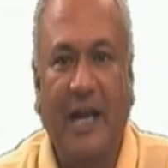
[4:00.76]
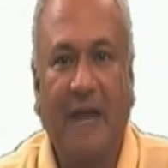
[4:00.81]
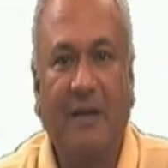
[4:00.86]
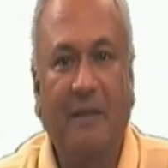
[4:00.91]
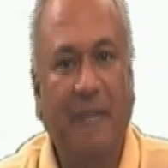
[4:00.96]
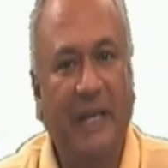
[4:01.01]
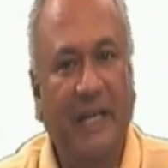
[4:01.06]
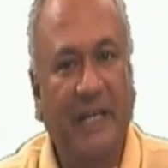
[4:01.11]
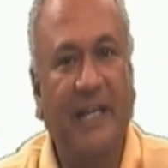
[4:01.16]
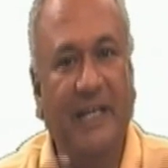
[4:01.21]

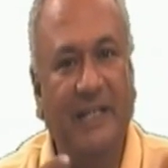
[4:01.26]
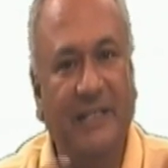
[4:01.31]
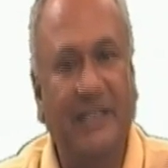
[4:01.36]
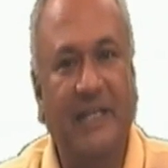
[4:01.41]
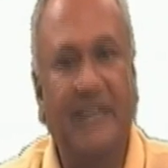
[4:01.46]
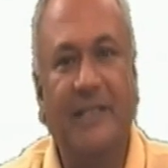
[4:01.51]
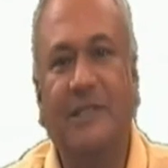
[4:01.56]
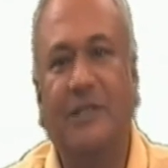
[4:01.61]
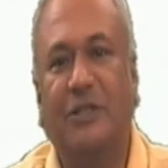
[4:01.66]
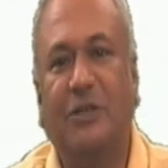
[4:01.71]
and making
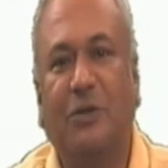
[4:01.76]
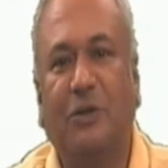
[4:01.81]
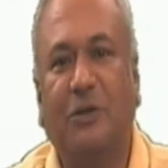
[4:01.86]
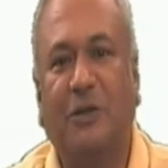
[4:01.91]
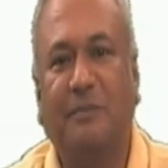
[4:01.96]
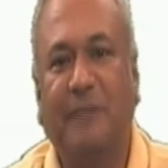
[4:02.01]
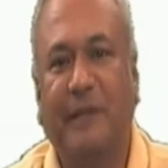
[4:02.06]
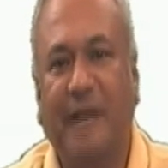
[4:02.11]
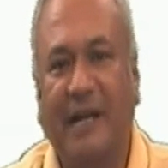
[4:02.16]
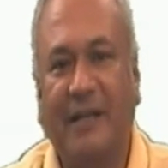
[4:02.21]
sense out
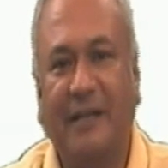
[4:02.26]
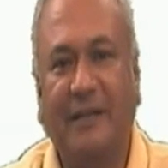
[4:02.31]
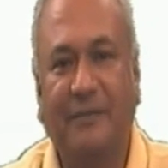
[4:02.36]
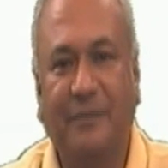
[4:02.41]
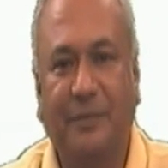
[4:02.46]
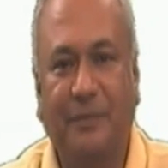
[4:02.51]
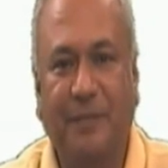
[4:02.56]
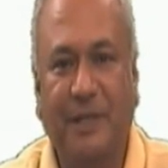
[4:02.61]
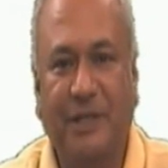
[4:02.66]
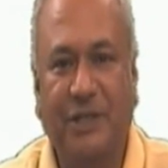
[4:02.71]
of that
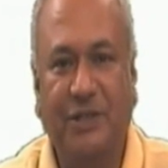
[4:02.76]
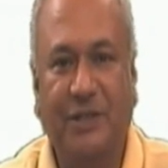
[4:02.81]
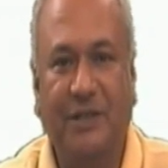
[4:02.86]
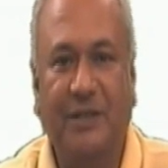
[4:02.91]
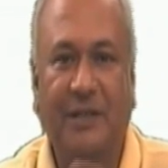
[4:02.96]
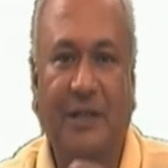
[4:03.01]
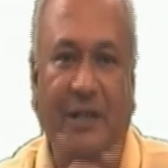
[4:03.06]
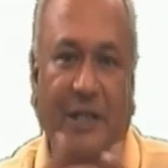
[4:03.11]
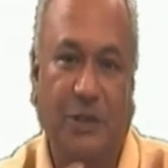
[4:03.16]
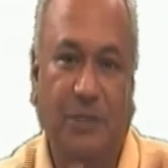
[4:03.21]

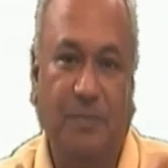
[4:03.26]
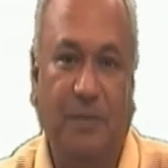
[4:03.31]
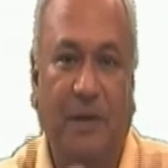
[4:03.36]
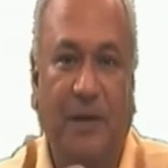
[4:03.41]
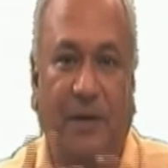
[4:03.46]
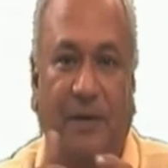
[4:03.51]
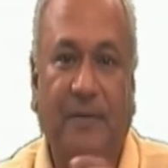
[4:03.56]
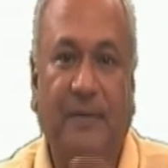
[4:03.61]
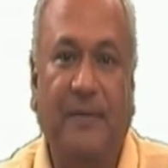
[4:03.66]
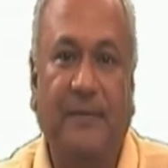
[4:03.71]
information is
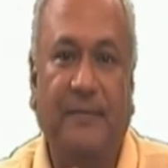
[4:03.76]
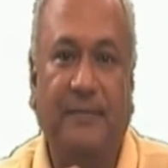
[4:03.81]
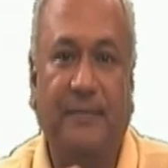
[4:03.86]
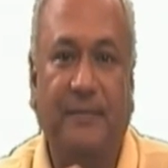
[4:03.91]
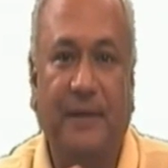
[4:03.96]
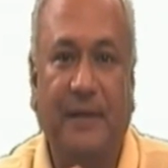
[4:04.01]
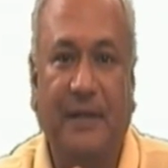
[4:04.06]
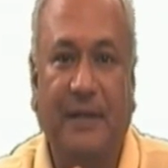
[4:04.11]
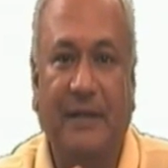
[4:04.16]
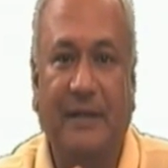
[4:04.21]
part
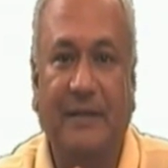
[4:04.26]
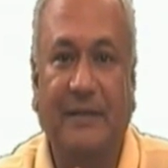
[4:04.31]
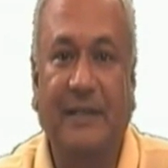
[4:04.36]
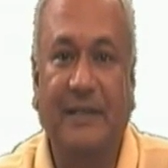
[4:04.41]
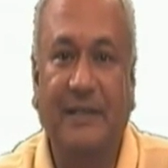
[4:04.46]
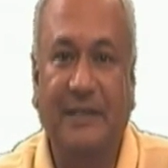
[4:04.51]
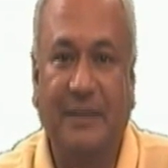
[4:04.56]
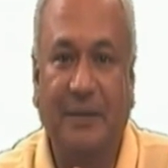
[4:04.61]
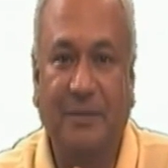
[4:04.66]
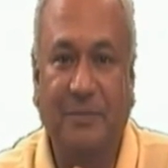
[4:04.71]
of
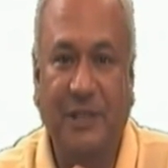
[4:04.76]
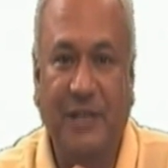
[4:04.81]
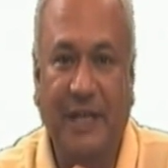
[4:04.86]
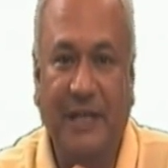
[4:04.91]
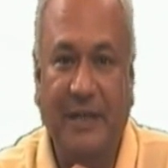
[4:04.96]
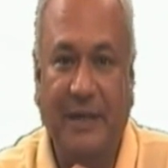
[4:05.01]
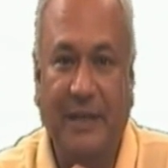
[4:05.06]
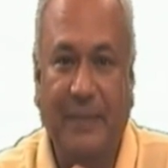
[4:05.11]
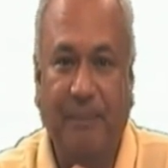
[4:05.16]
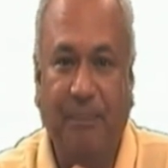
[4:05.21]
this
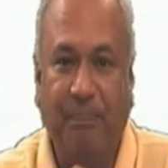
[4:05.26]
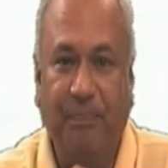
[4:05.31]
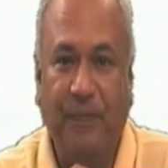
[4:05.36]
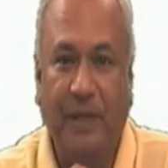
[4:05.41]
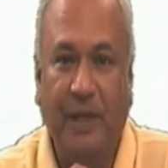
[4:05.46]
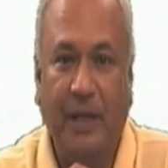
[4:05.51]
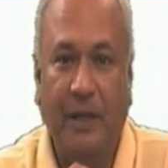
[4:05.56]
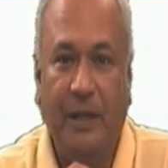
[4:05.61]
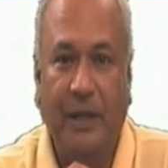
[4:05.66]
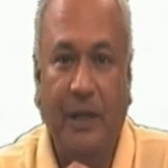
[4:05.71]
subject.
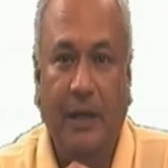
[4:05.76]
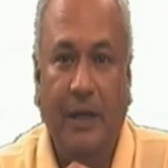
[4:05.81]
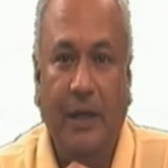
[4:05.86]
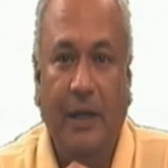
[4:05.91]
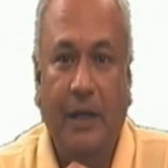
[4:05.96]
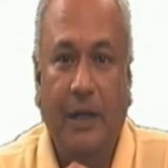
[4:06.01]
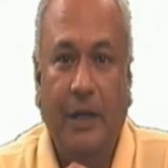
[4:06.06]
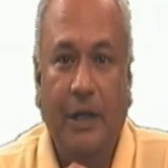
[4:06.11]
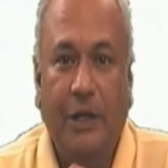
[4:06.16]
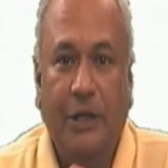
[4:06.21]

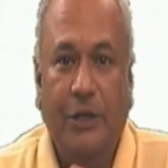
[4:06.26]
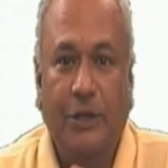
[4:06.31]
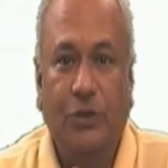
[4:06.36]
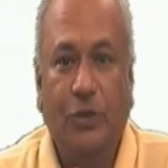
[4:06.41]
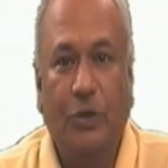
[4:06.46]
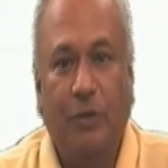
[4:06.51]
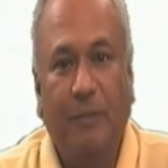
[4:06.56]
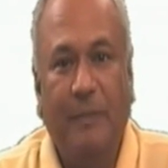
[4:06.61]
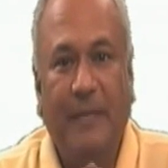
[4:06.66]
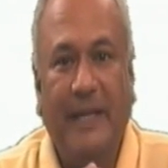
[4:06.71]

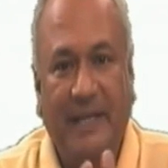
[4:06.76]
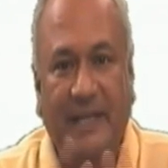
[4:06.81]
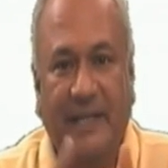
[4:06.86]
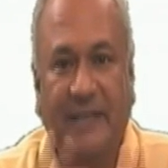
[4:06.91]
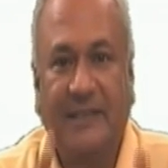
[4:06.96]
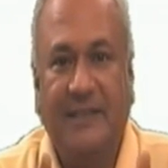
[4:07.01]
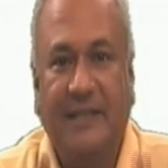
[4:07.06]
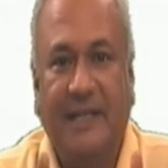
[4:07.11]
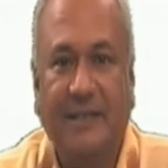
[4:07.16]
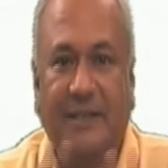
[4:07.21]
So
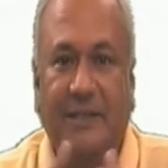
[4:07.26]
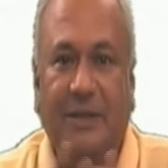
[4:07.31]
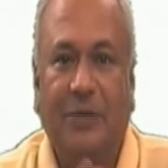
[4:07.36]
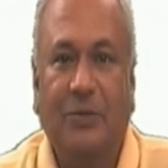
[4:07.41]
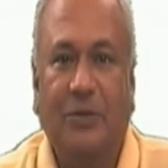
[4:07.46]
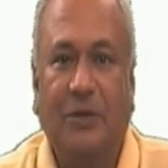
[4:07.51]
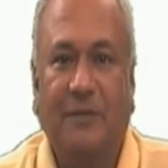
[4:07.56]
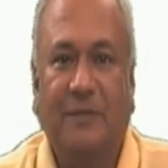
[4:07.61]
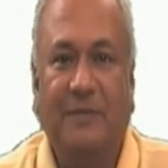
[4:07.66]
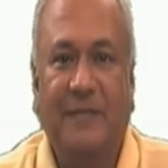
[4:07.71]
making sense
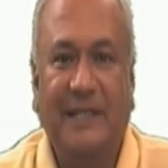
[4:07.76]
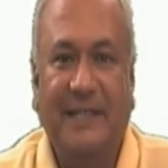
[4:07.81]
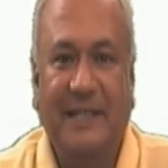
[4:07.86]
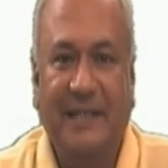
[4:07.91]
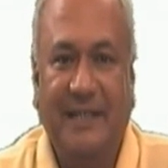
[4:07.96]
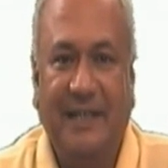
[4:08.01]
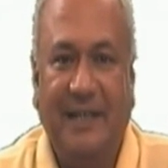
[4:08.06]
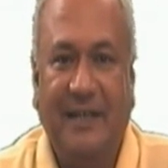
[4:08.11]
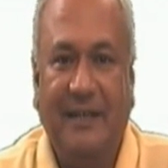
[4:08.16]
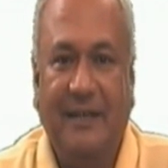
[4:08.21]
out of the
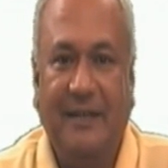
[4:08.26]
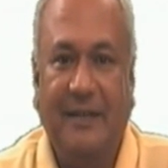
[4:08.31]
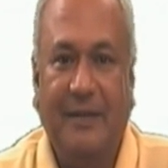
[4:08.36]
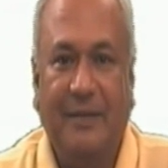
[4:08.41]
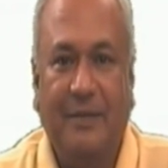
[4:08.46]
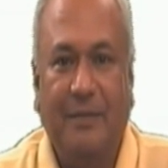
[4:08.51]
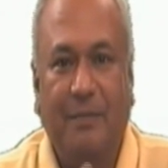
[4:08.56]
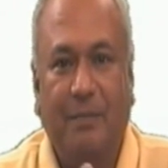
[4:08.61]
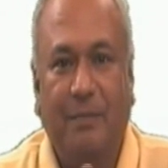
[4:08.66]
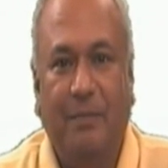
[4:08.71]
data